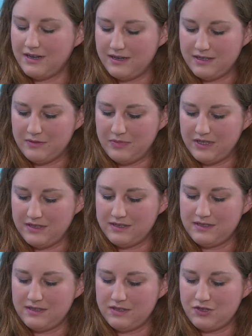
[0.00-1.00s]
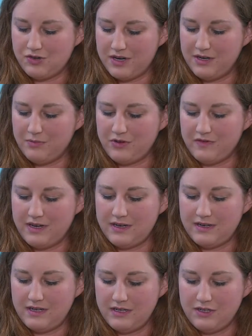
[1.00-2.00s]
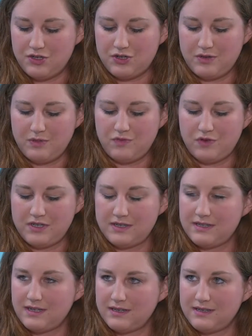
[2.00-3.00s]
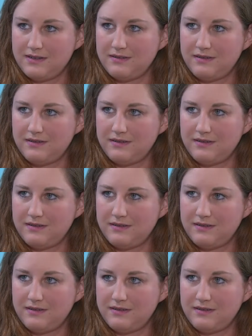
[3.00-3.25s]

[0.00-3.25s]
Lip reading: the biggest training provider in the German water sector.